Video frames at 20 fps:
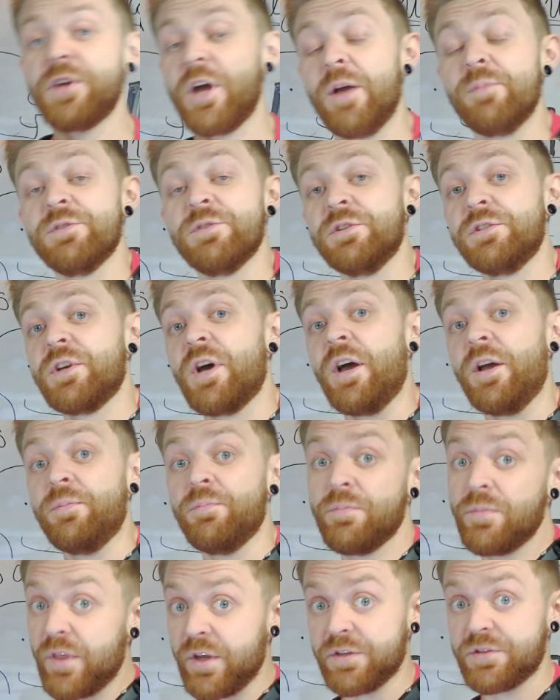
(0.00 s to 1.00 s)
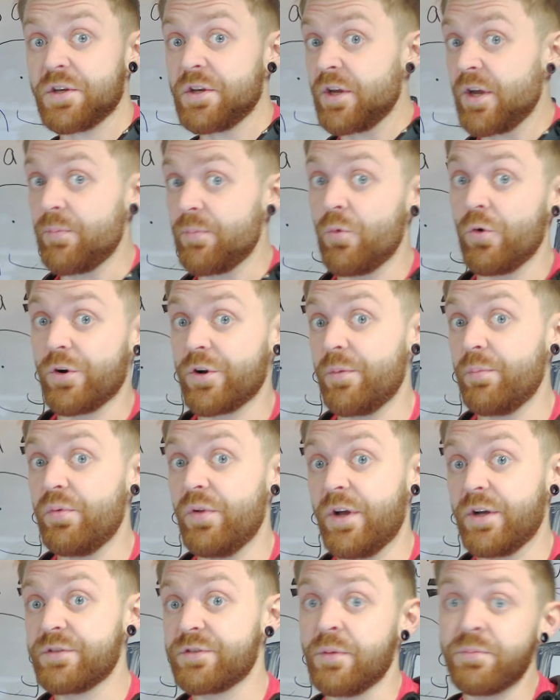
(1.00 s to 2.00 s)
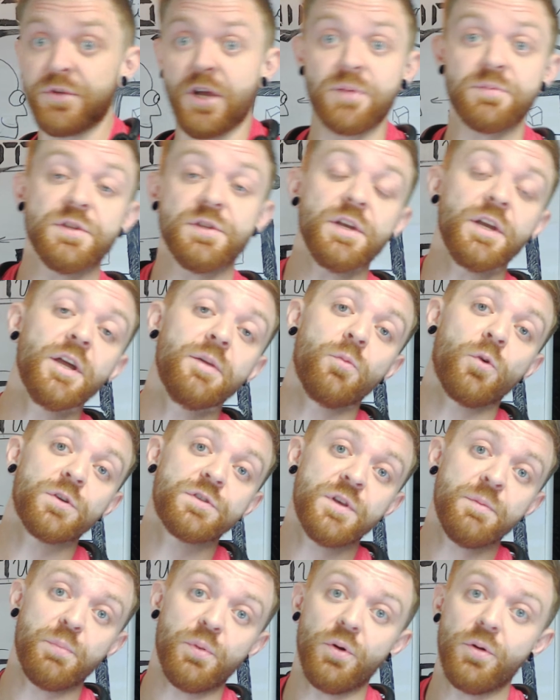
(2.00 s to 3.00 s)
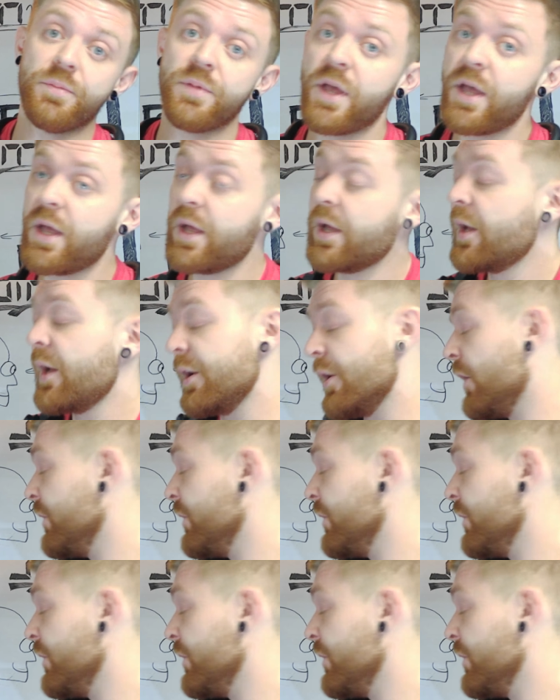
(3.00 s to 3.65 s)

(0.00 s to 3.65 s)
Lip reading: sometimes in time, things can get more complex. Sometimes they get more simple.